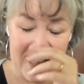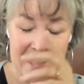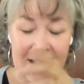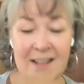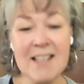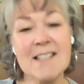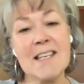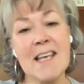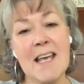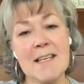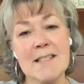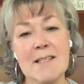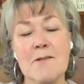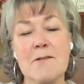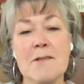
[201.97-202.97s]
And in this
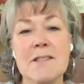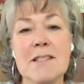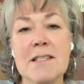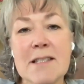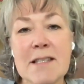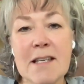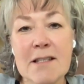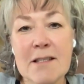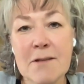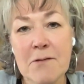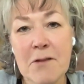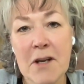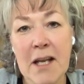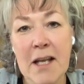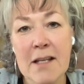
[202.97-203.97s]
case, it was the
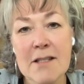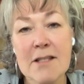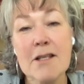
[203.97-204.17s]
schizophrenia.